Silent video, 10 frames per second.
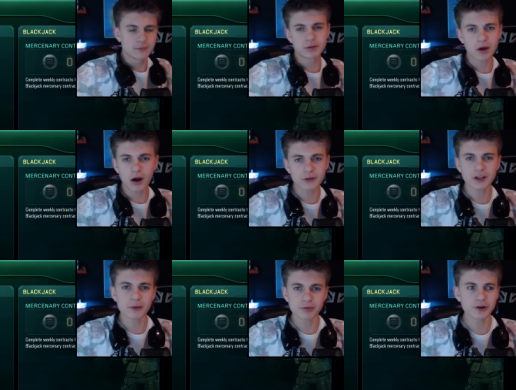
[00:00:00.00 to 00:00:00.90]
But uh, I've
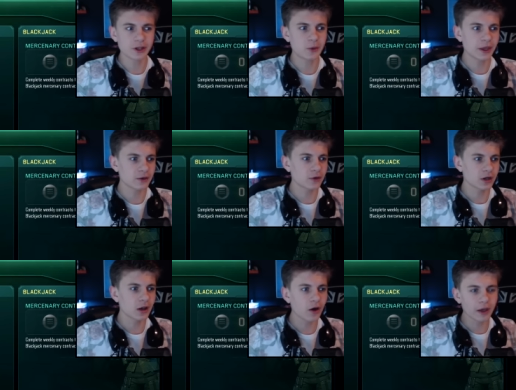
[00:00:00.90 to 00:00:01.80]
done it pretty quick, not
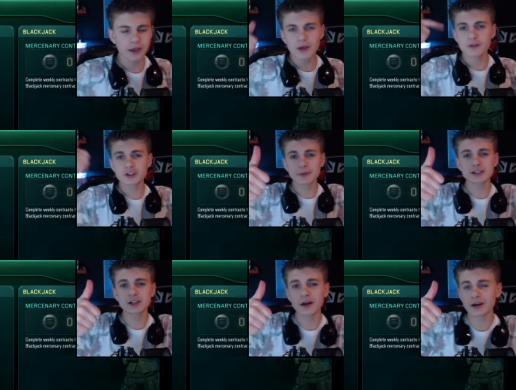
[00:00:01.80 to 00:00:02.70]
going to lie. If you can
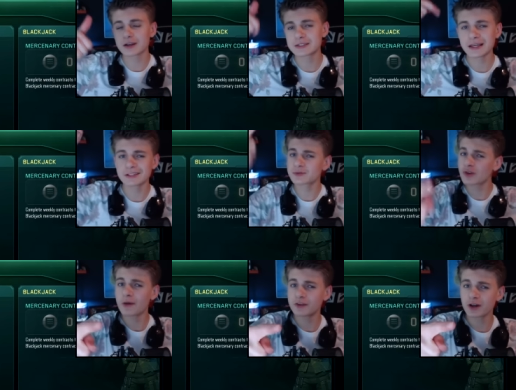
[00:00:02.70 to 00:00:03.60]
smash a like, like I said,
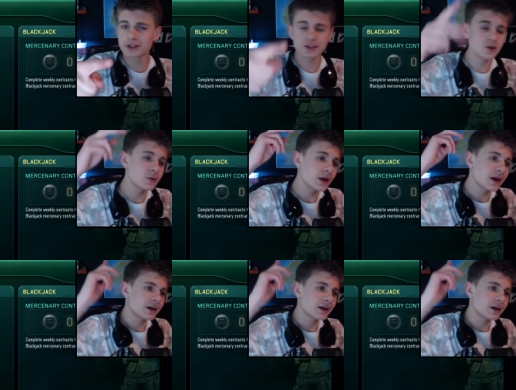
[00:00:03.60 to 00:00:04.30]
subscribe if you guys are new.